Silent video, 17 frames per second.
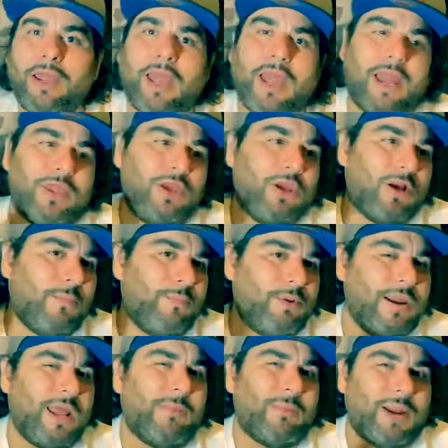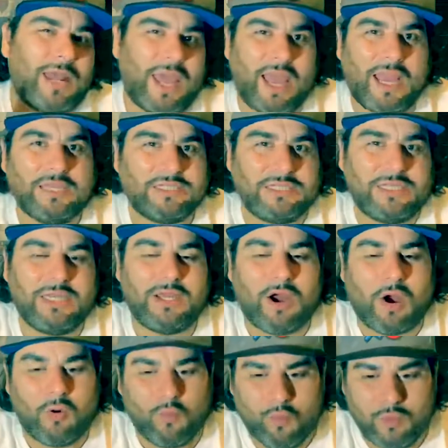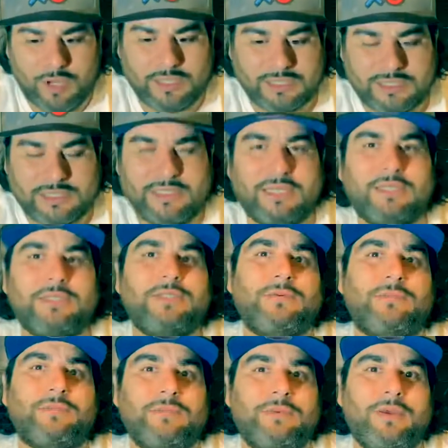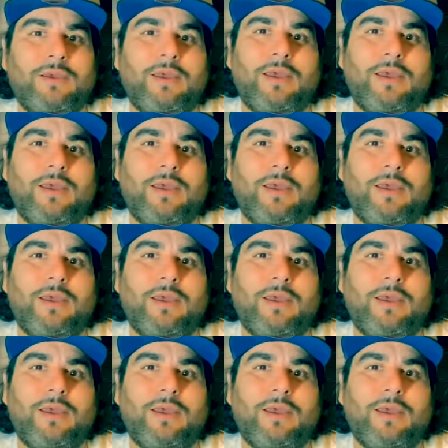and you can play them on HD on one system.